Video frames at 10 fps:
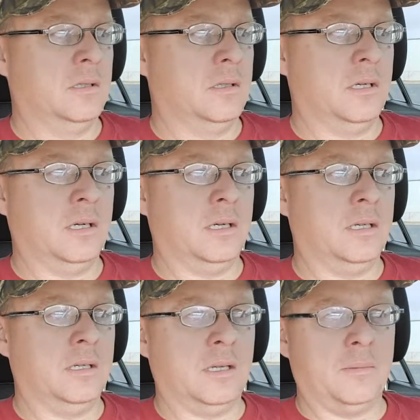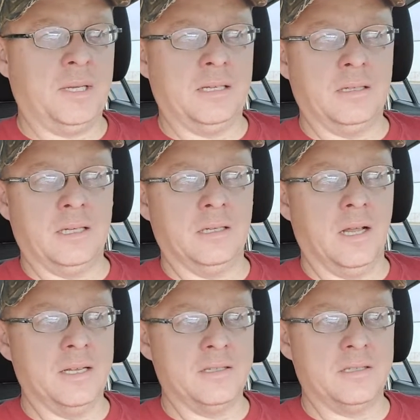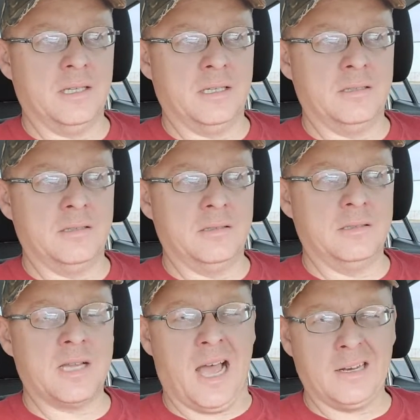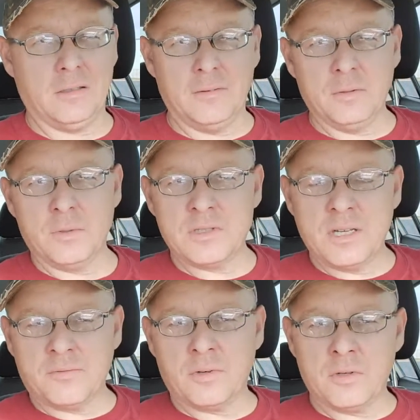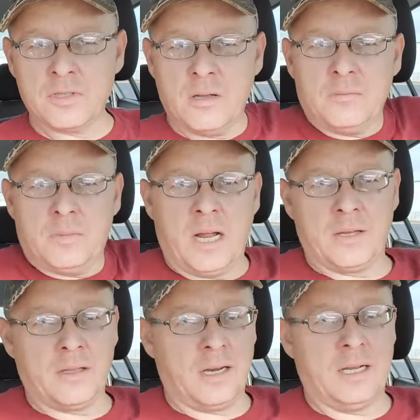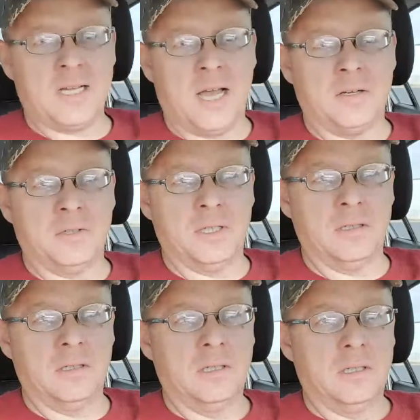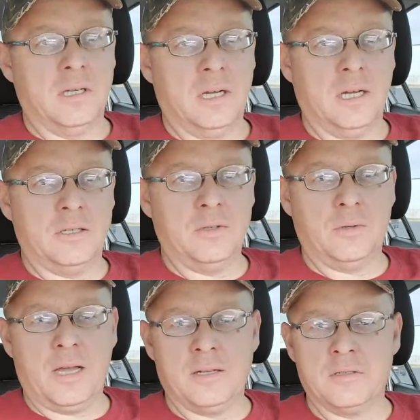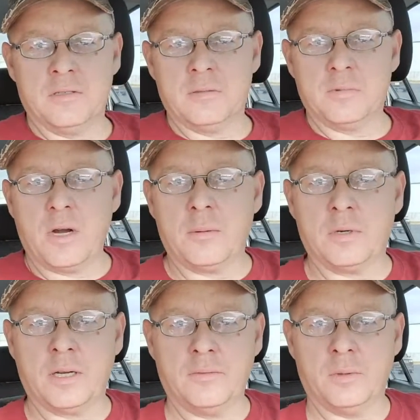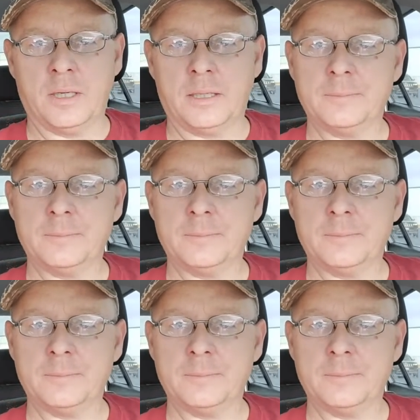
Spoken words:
I mean, unless the title of it was different or something, but I thought I titled it 2,000 subscriber giveaway.